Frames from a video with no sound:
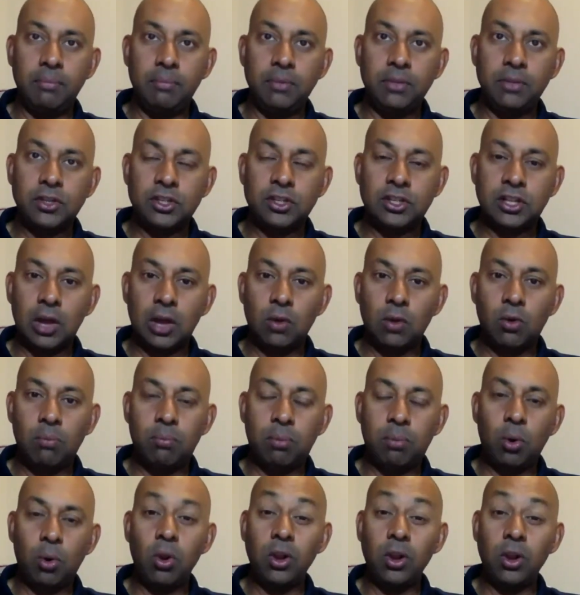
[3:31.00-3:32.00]
slower
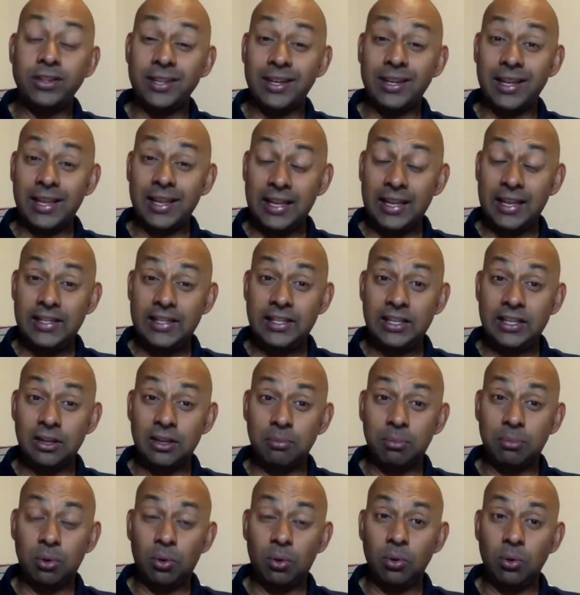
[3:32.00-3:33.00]
ball as an
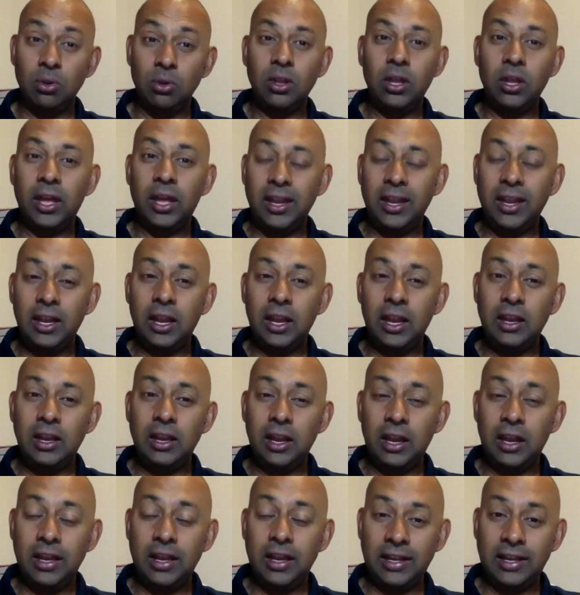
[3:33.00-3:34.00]
easier ball, and
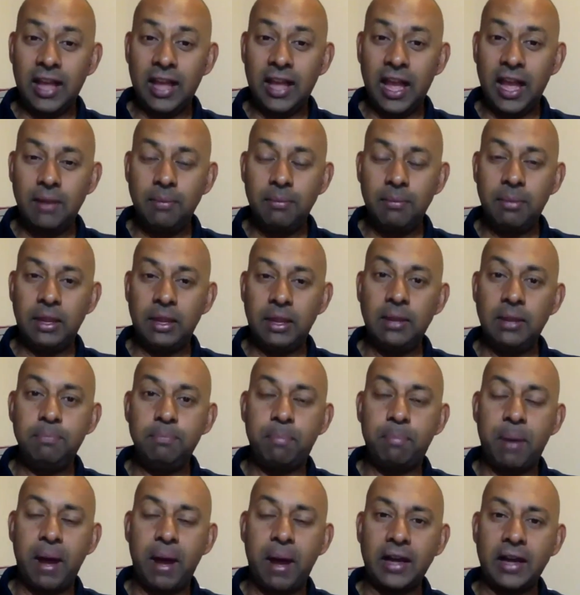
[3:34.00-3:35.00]
it can be,
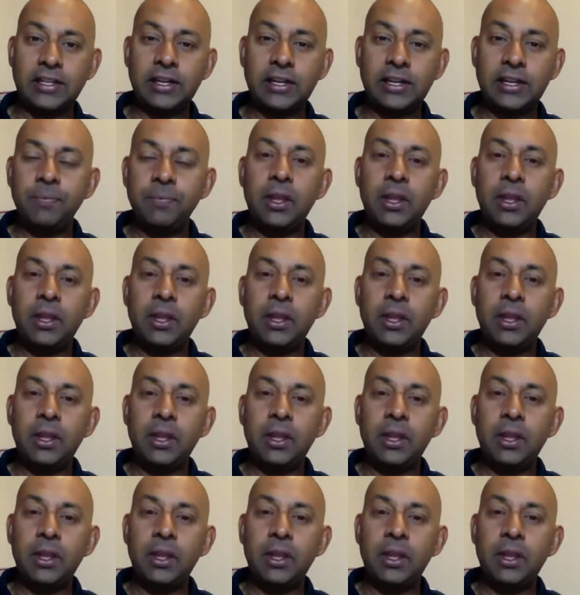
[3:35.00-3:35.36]
but